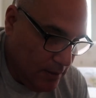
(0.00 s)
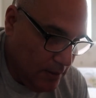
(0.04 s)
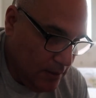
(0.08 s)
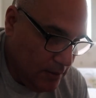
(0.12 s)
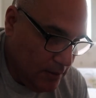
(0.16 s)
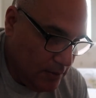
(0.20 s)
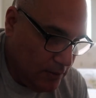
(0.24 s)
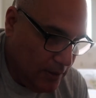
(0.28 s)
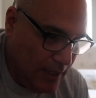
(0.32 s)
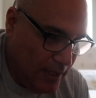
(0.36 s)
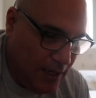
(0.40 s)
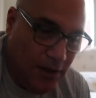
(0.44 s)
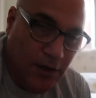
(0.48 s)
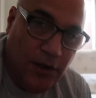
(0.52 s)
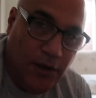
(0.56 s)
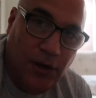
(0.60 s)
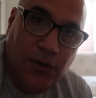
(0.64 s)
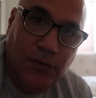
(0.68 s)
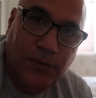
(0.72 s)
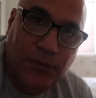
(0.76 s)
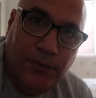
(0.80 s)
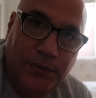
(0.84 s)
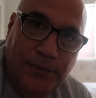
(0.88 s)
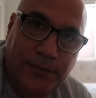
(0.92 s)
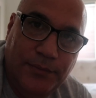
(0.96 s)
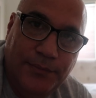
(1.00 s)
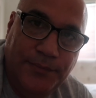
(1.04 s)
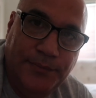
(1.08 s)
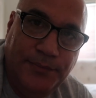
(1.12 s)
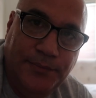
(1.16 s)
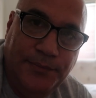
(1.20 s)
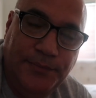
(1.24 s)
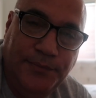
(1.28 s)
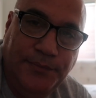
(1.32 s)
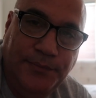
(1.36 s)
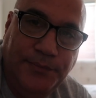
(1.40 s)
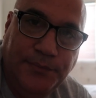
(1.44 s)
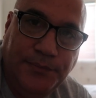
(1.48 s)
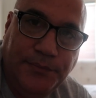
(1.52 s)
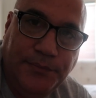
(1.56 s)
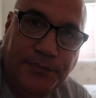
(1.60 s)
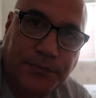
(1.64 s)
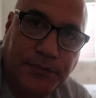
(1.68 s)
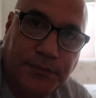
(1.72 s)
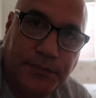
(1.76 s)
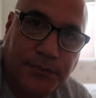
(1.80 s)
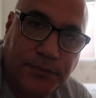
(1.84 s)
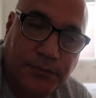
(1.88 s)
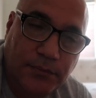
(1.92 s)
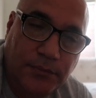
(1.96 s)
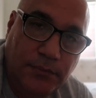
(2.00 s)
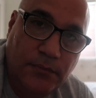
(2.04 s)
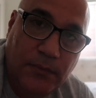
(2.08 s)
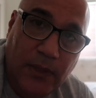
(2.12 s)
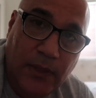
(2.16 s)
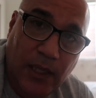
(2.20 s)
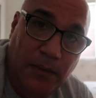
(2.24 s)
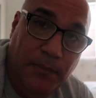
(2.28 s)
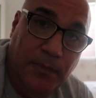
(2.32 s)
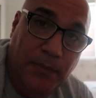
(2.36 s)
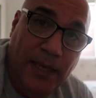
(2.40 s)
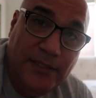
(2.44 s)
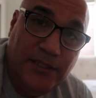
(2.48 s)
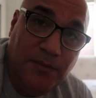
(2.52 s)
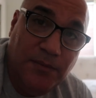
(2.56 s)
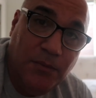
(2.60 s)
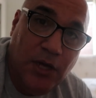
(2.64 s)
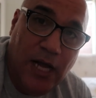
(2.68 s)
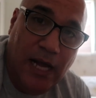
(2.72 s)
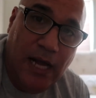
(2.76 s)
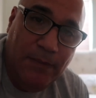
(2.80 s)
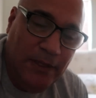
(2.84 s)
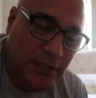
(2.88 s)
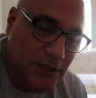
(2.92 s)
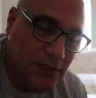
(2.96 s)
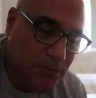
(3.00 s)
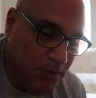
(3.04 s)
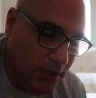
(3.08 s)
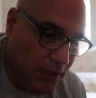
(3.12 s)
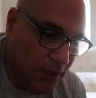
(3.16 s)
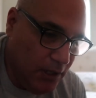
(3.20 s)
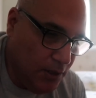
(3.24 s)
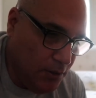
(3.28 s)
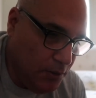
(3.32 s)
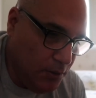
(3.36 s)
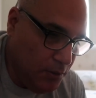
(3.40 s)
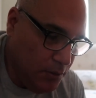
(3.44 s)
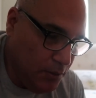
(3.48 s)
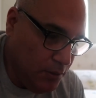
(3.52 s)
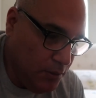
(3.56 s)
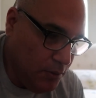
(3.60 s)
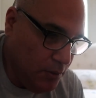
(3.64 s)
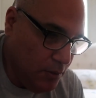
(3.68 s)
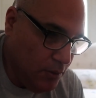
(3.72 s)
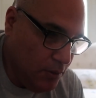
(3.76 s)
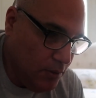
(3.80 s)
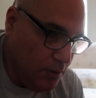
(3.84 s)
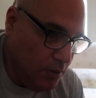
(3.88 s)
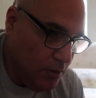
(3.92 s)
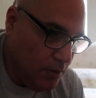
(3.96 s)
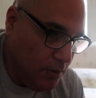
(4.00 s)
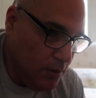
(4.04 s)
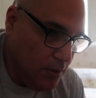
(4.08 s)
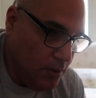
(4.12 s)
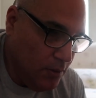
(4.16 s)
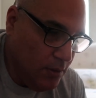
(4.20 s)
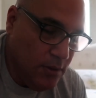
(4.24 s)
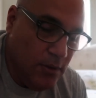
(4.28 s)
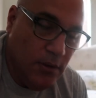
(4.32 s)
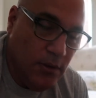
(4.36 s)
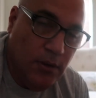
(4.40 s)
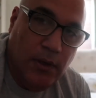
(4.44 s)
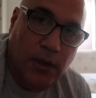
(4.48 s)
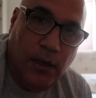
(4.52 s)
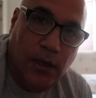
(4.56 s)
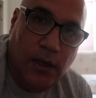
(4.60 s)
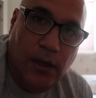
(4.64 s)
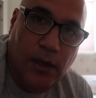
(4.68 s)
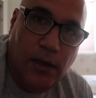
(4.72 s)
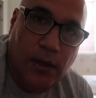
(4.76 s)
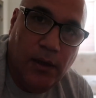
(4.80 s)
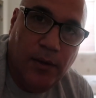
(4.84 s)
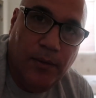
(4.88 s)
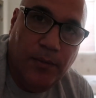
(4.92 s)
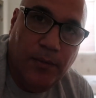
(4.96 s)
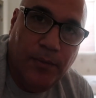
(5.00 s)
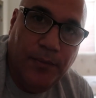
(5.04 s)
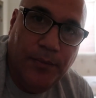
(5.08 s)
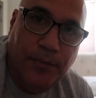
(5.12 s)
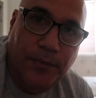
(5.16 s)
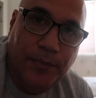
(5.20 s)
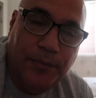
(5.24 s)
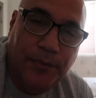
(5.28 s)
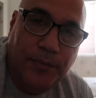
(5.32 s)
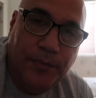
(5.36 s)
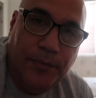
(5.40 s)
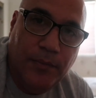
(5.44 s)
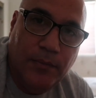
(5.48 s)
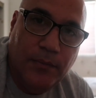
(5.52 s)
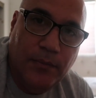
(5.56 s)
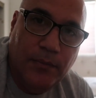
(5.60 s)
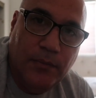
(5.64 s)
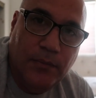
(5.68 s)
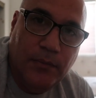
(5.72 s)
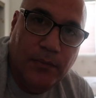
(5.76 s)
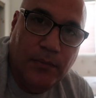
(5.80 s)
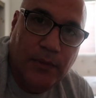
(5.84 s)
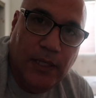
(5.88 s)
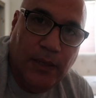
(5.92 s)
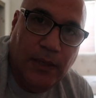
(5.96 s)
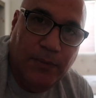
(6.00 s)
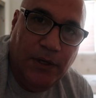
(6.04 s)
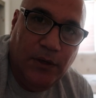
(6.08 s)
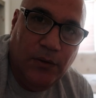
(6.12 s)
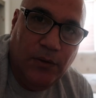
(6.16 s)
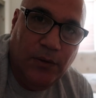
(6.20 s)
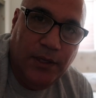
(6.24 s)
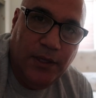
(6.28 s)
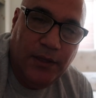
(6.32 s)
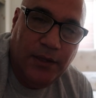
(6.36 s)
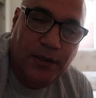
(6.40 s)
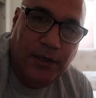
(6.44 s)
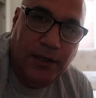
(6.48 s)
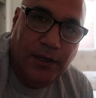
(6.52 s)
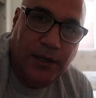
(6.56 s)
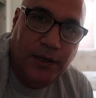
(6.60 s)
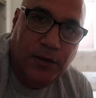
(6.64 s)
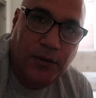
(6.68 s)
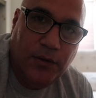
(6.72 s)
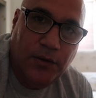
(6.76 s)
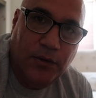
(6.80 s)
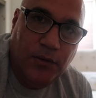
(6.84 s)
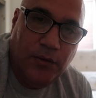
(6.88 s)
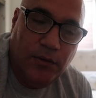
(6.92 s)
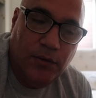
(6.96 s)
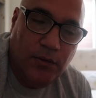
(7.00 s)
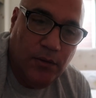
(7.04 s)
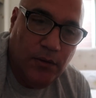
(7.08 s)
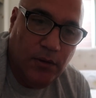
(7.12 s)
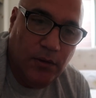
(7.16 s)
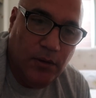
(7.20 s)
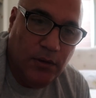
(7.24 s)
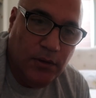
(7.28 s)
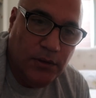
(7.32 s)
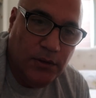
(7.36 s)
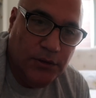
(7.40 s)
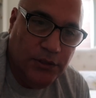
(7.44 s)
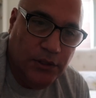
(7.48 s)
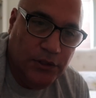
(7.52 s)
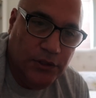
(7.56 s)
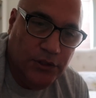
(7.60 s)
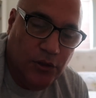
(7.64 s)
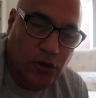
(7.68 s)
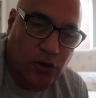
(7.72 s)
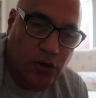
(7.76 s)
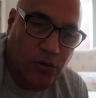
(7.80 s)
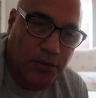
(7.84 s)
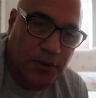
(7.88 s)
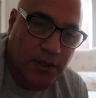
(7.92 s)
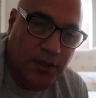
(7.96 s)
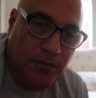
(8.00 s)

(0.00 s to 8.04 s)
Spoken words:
I don't know. Make some comments below. Let me know what you think. Should you open a